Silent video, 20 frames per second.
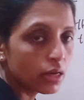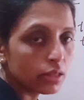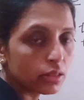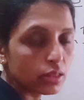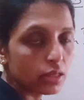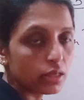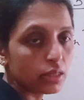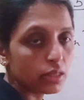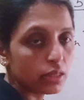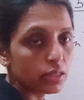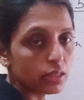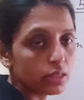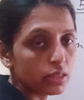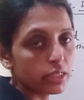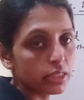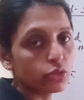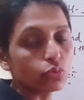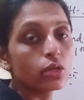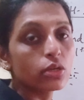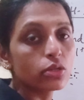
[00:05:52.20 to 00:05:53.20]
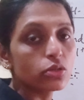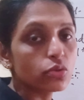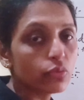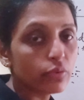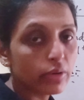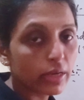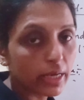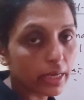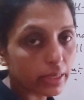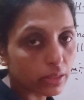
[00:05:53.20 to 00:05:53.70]
32. So we
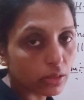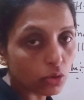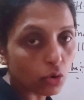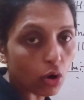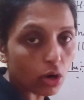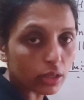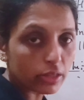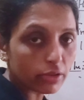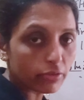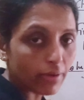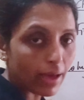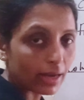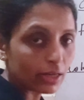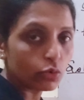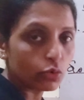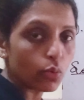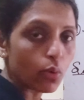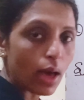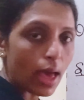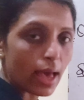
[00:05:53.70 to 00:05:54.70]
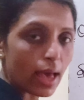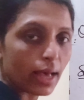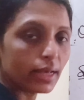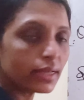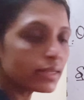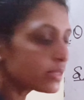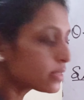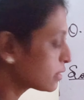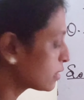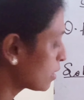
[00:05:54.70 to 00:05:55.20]
got the value
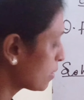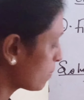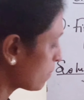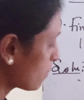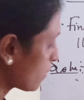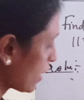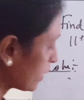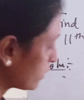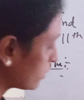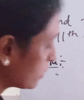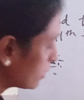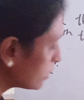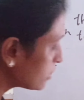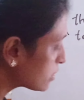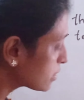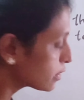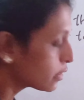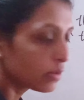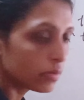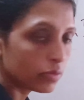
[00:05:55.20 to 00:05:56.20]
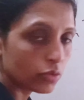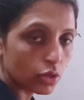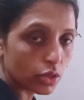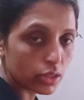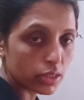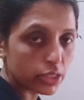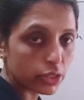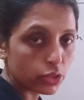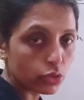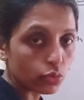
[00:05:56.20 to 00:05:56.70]
as minus
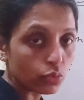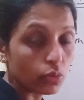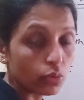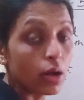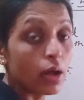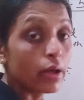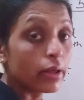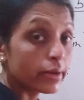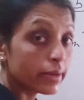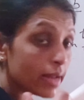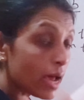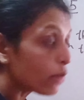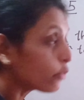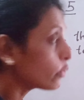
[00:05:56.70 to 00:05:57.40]
32. Now